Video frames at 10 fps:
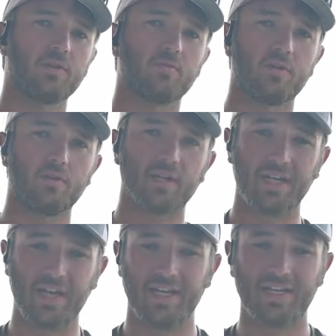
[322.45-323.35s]
because we're doing an
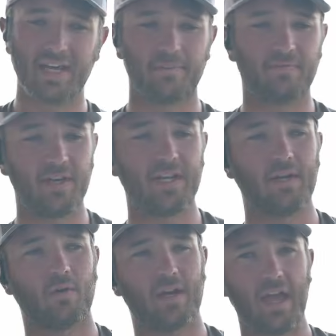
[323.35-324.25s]
in-depth
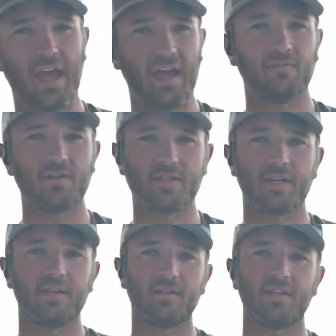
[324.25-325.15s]
video on every
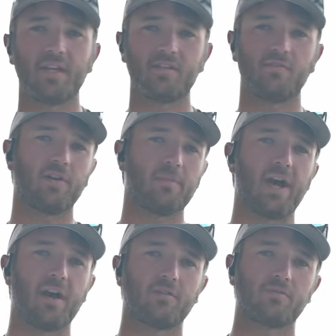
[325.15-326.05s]
skill it takes to frame a
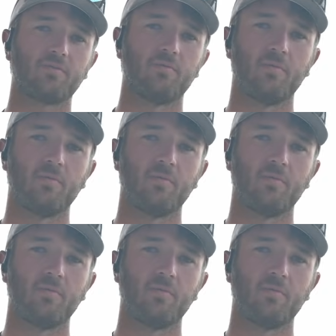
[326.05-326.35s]
house.